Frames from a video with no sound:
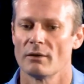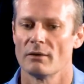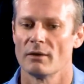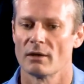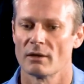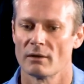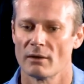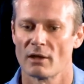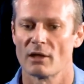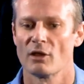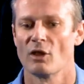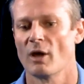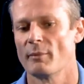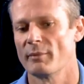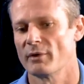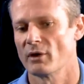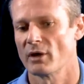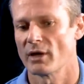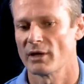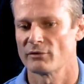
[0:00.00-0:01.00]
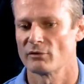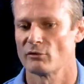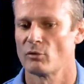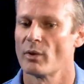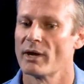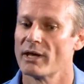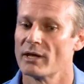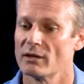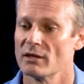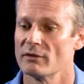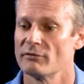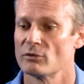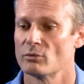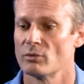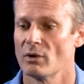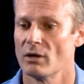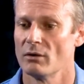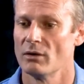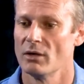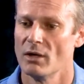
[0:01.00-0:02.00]
the climate, I guess, of where you live as
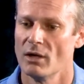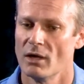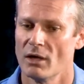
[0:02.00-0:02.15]
well.